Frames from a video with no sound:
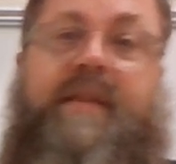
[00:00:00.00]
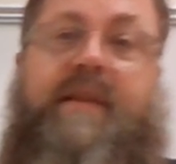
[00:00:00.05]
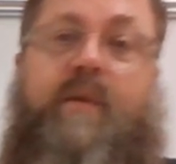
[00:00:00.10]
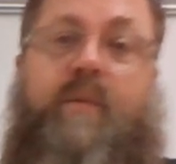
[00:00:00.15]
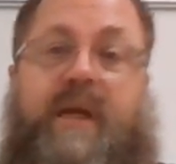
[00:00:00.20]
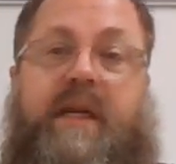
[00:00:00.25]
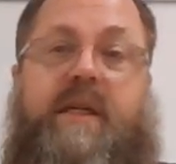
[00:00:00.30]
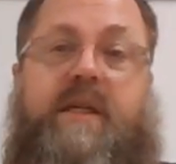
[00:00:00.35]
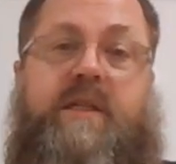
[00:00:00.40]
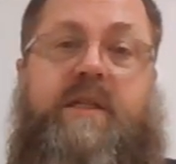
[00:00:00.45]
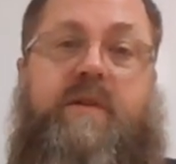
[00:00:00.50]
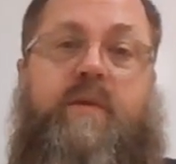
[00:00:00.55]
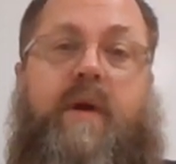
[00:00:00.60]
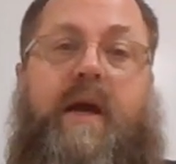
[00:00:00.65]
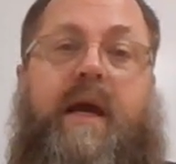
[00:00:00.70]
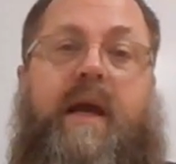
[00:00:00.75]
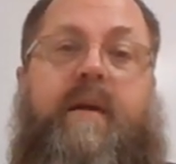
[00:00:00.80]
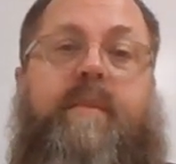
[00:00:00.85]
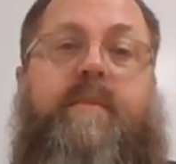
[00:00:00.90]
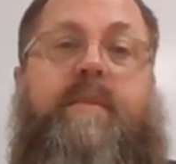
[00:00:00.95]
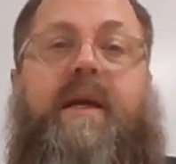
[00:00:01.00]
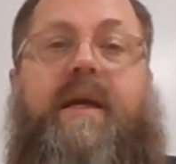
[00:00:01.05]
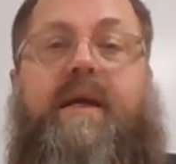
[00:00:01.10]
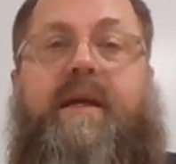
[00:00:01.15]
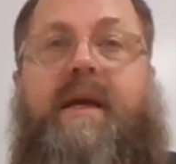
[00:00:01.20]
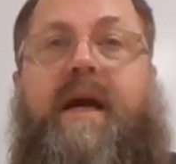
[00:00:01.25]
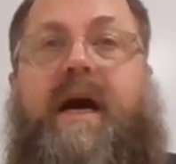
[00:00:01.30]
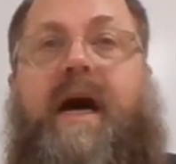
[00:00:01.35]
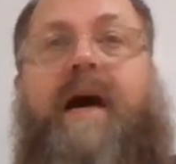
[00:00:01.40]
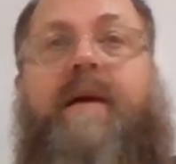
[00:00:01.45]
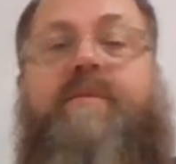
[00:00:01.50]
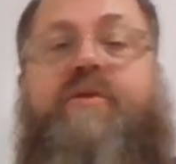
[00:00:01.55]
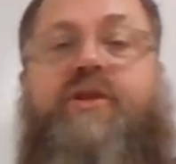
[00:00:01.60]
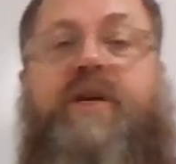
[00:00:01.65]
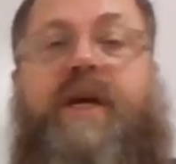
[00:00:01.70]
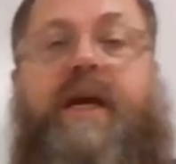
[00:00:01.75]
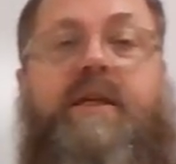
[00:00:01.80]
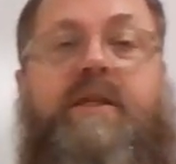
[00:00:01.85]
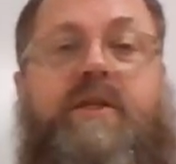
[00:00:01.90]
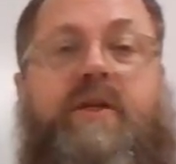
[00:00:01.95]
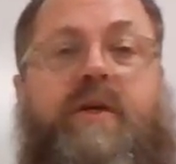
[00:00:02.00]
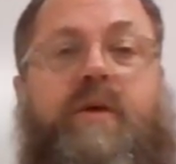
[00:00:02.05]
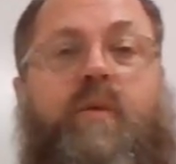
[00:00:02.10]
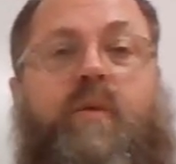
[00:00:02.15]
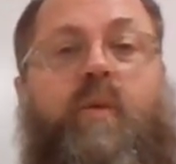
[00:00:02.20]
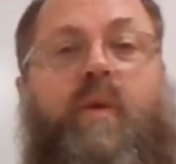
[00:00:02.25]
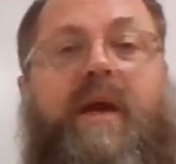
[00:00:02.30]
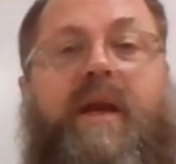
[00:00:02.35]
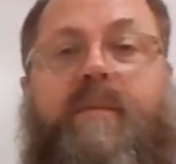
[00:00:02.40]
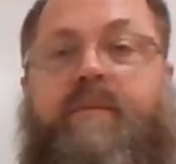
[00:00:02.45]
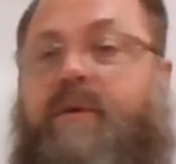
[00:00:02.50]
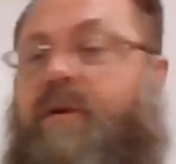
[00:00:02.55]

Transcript: that we describe an object when